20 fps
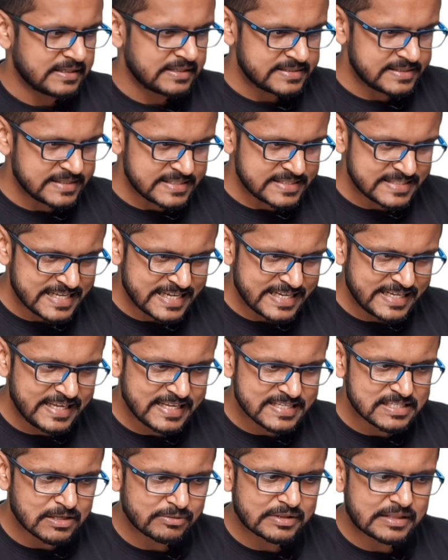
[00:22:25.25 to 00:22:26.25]
Just 10
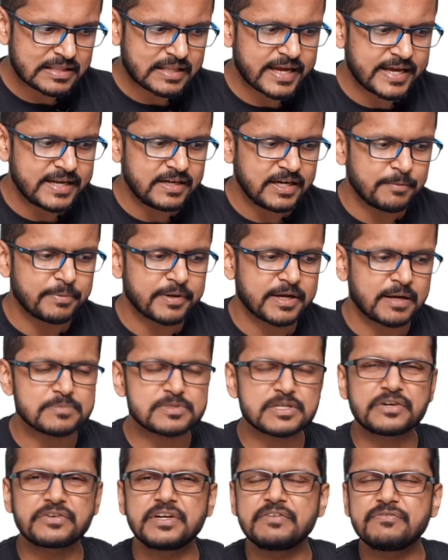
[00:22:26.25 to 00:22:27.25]
years down the line, it becomes
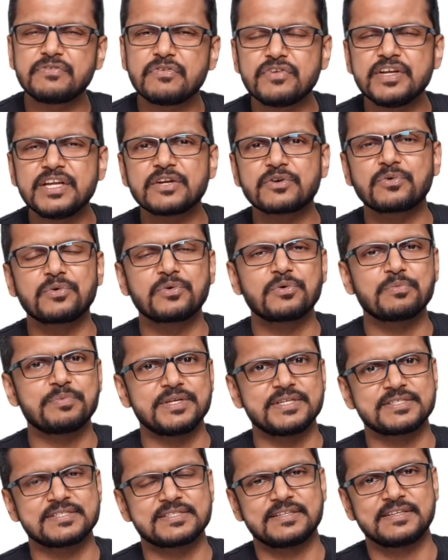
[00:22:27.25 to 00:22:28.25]
115 crore
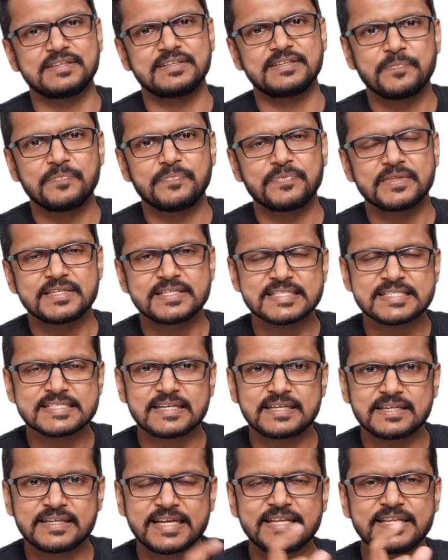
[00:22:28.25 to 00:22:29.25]
rupees.
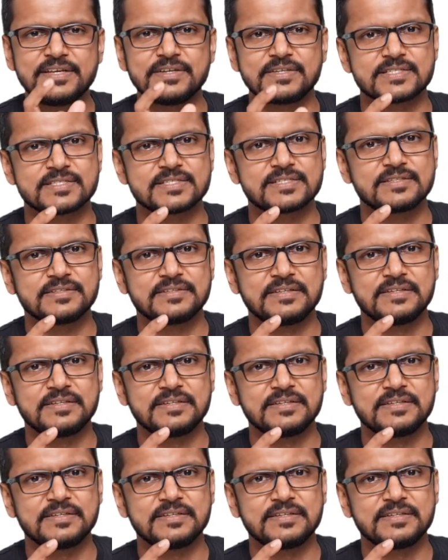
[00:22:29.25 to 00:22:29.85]
Just 10 years.